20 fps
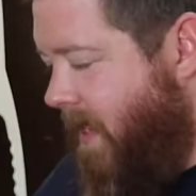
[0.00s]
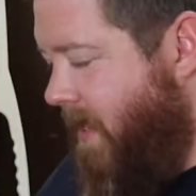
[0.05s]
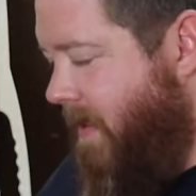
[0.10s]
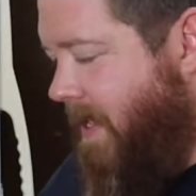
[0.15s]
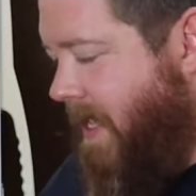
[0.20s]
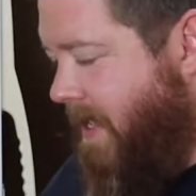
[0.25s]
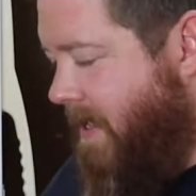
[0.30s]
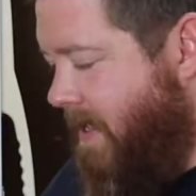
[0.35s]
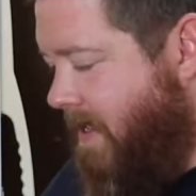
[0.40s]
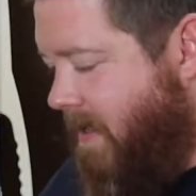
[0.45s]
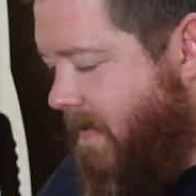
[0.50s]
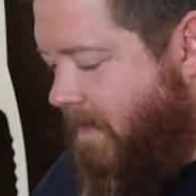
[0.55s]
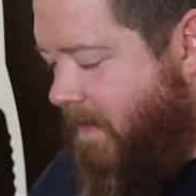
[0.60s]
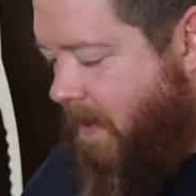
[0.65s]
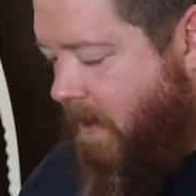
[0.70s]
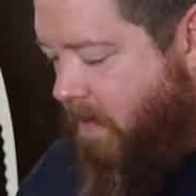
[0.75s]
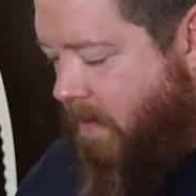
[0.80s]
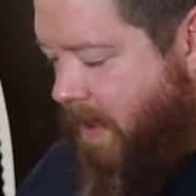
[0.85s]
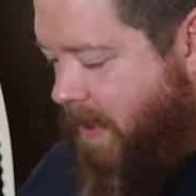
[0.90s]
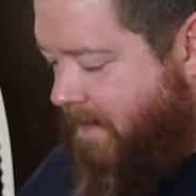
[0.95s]
That doesn't
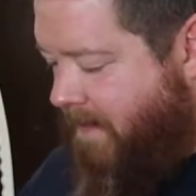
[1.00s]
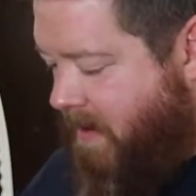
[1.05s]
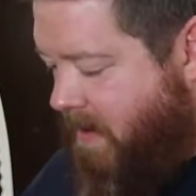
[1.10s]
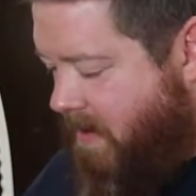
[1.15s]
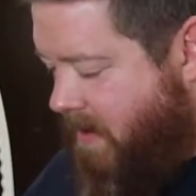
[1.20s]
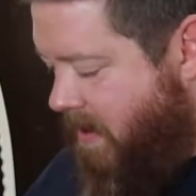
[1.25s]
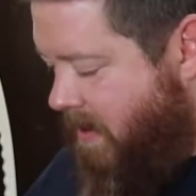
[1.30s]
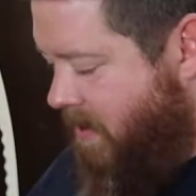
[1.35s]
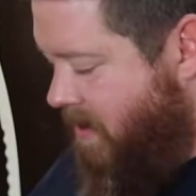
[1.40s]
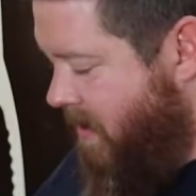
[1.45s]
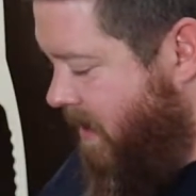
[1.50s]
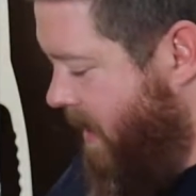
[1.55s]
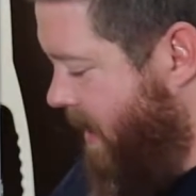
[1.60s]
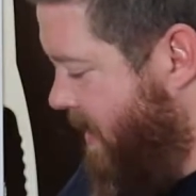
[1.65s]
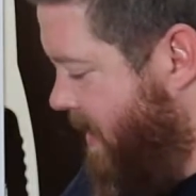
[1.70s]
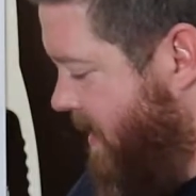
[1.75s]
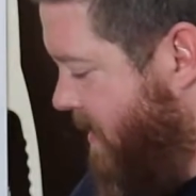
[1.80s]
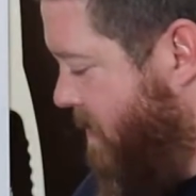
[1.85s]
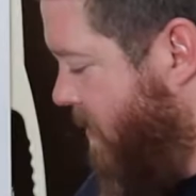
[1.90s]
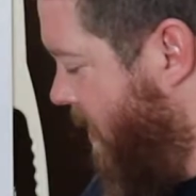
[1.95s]
feel right. It feels like you shouldn't
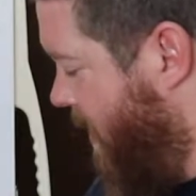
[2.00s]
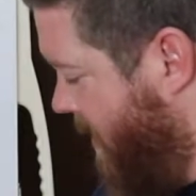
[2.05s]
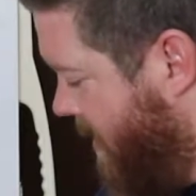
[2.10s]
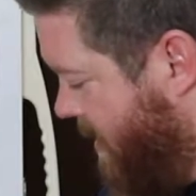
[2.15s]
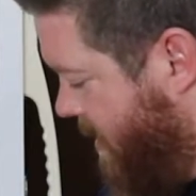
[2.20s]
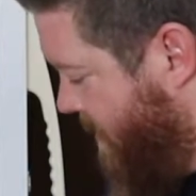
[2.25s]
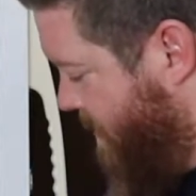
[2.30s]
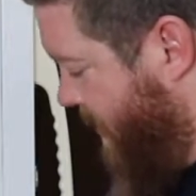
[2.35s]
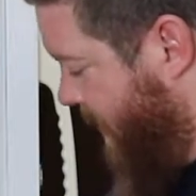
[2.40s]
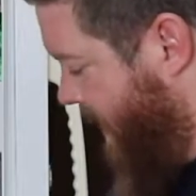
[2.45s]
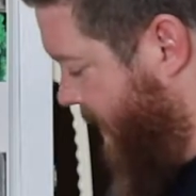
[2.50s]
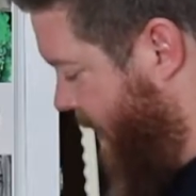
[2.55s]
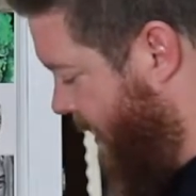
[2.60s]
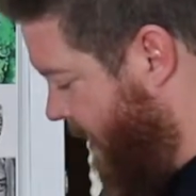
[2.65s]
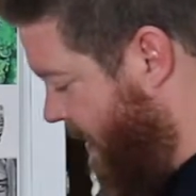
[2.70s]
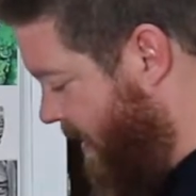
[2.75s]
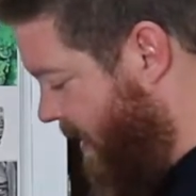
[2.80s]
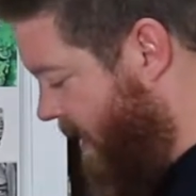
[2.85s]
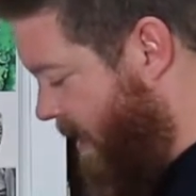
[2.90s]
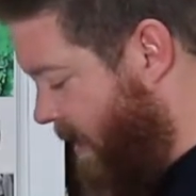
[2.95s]
eat this part, but
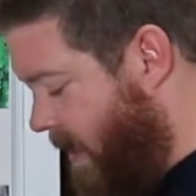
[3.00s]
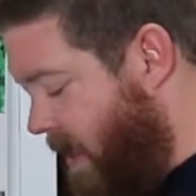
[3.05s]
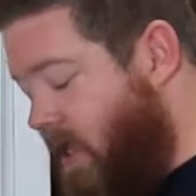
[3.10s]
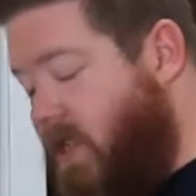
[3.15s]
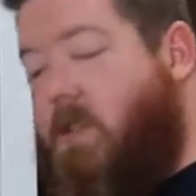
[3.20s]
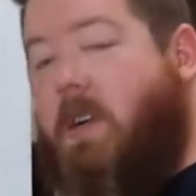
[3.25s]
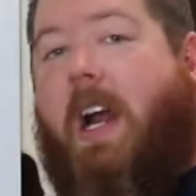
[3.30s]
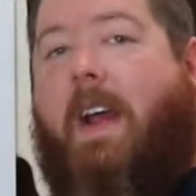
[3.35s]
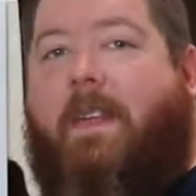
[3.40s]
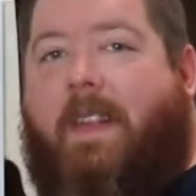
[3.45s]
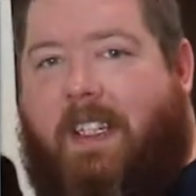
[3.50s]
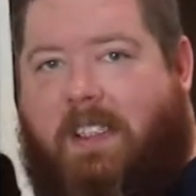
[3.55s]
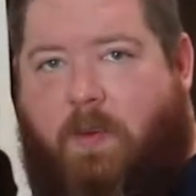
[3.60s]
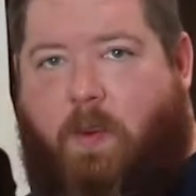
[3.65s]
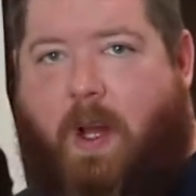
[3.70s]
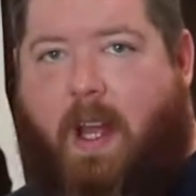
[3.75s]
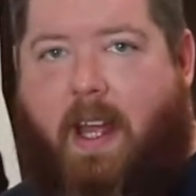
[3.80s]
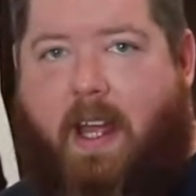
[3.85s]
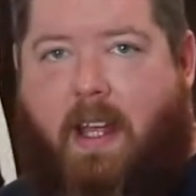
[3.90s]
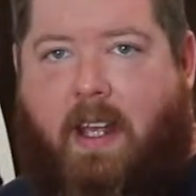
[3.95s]
let's try it this
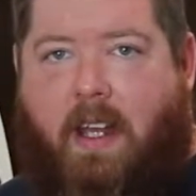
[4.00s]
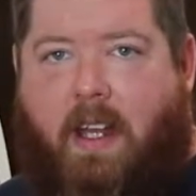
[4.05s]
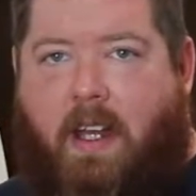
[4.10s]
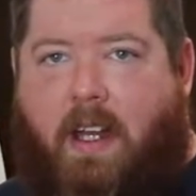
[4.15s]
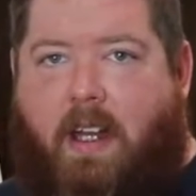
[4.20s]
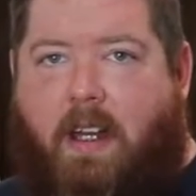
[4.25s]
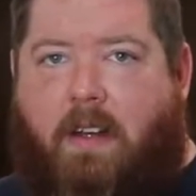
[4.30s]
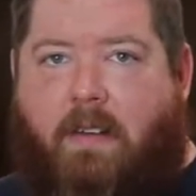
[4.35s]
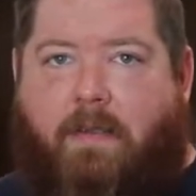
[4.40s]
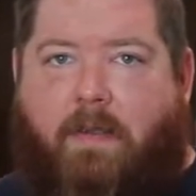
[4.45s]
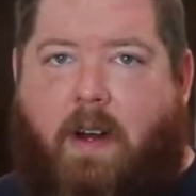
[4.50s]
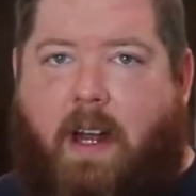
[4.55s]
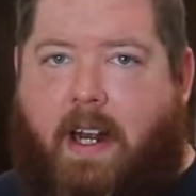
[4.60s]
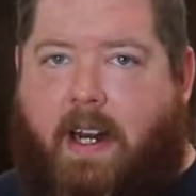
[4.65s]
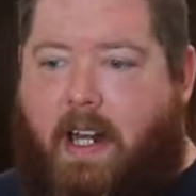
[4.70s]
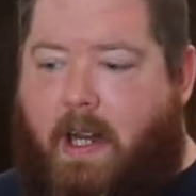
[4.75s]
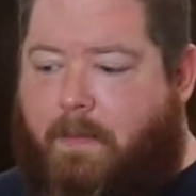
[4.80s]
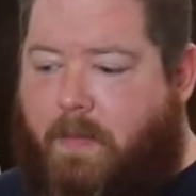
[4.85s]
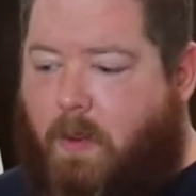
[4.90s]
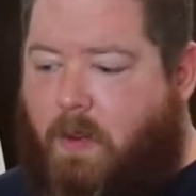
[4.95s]
way. Fry it
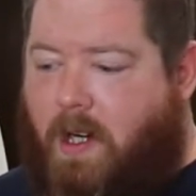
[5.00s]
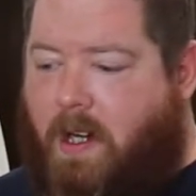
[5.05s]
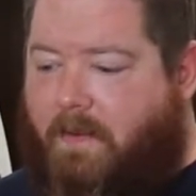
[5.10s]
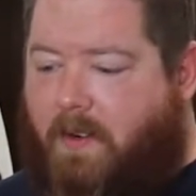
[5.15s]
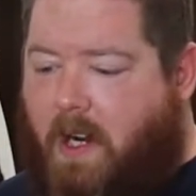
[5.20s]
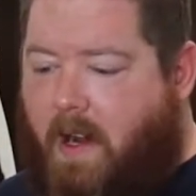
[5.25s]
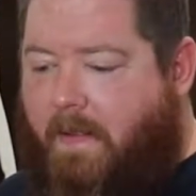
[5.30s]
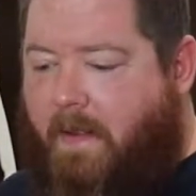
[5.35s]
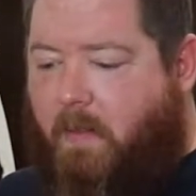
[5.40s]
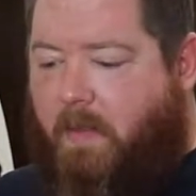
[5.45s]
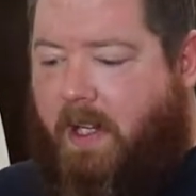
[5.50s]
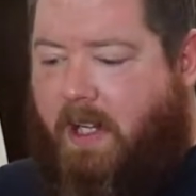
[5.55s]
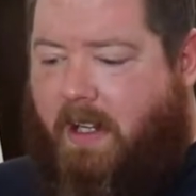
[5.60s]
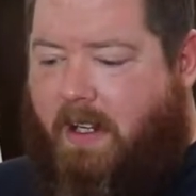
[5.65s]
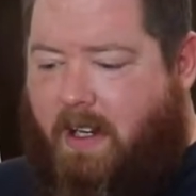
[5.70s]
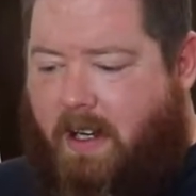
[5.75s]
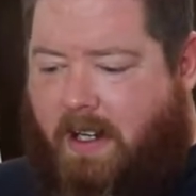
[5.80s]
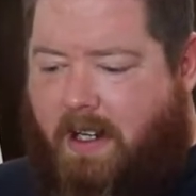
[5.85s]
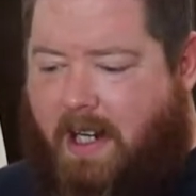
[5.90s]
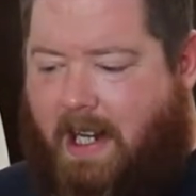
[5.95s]
up or whatever, and then we can
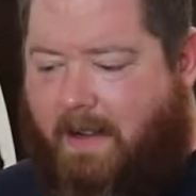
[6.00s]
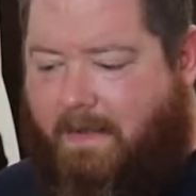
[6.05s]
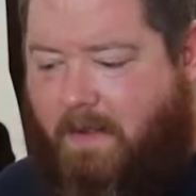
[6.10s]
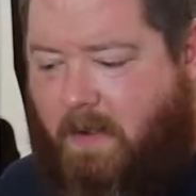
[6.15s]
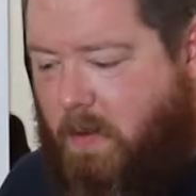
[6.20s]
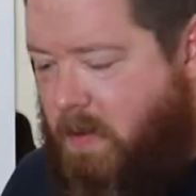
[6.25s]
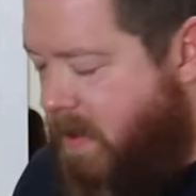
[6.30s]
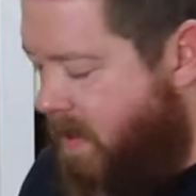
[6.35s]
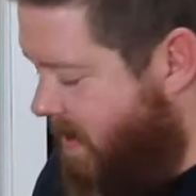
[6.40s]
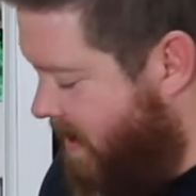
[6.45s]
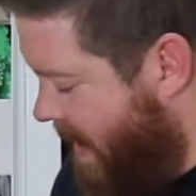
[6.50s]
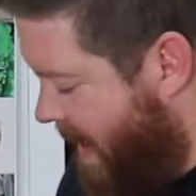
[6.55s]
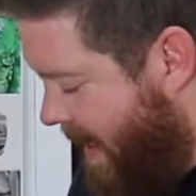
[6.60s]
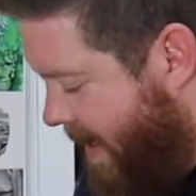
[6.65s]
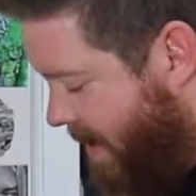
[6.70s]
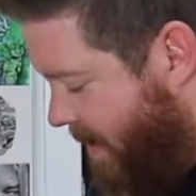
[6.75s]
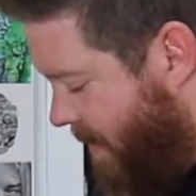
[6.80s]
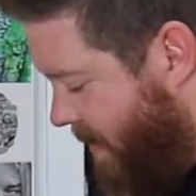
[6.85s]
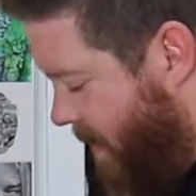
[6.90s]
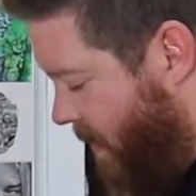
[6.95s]
cut it afterwards. I
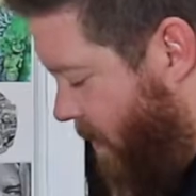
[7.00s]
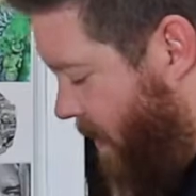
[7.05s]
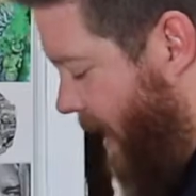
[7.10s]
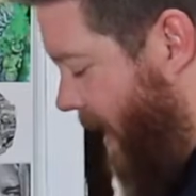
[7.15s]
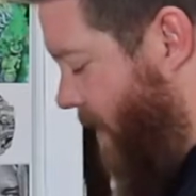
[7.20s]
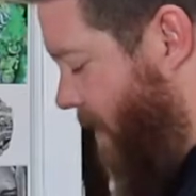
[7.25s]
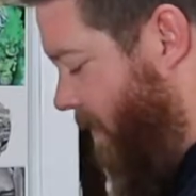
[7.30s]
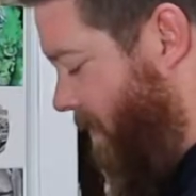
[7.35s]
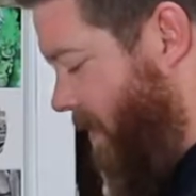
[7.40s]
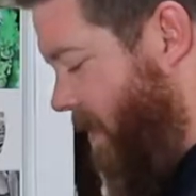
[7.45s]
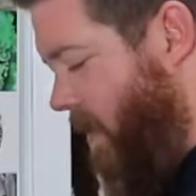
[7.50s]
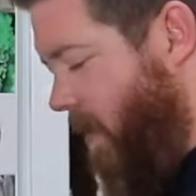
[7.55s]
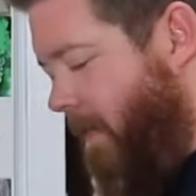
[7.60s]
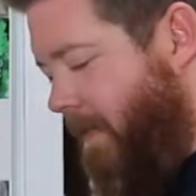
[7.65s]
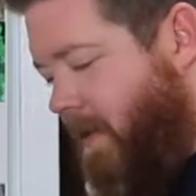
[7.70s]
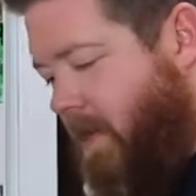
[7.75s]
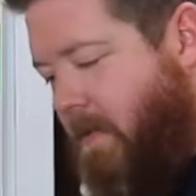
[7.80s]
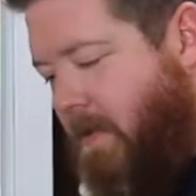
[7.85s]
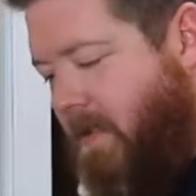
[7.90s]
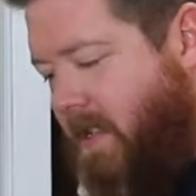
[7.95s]
don't know. I don't know if
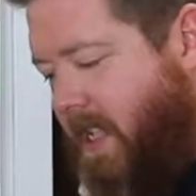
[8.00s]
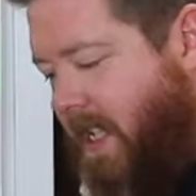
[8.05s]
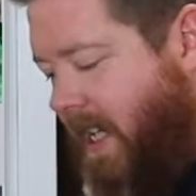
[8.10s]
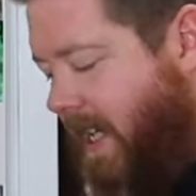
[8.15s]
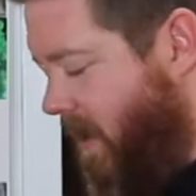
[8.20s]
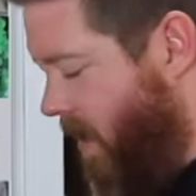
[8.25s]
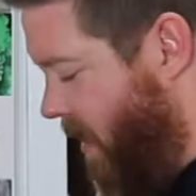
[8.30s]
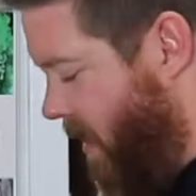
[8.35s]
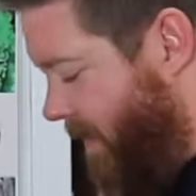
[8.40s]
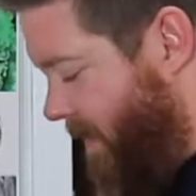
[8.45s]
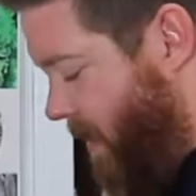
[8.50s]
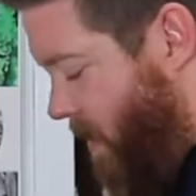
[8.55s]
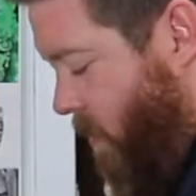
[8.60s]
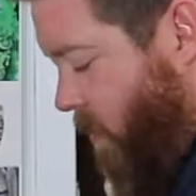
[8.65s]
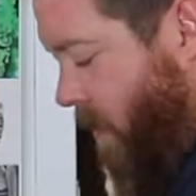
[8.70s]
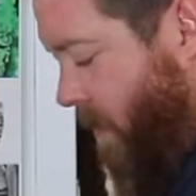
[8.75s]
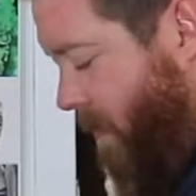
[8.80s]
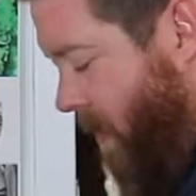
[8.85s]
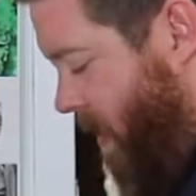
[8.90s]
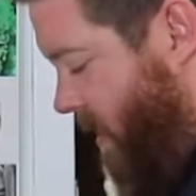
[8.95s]
you're supposed to eat all of it or
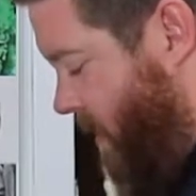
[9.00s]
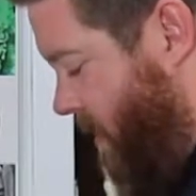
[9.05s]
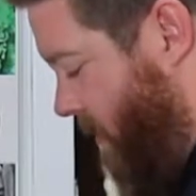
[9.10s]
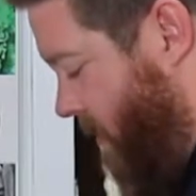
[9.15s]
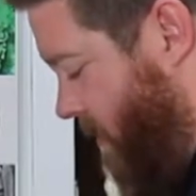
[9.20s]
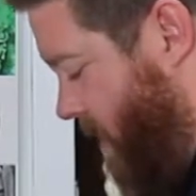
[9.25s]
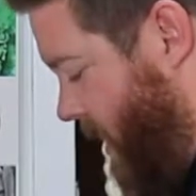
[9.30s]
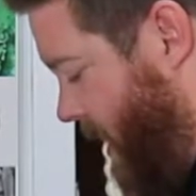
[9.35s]
what part you're supposed to